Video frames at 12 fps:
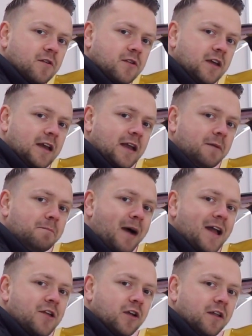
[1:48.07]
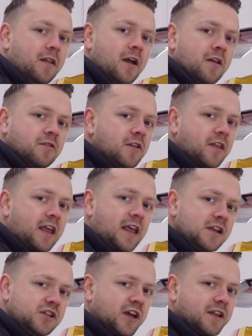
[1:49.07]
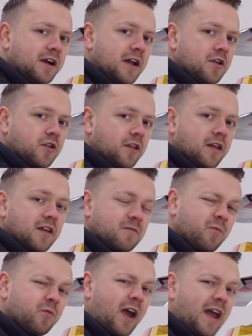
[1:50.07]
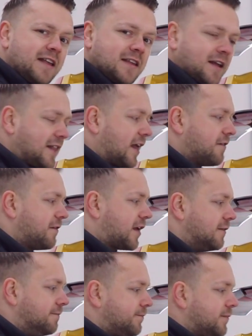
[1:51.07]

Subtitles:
so you can imagine that the heat generation is pretty significant.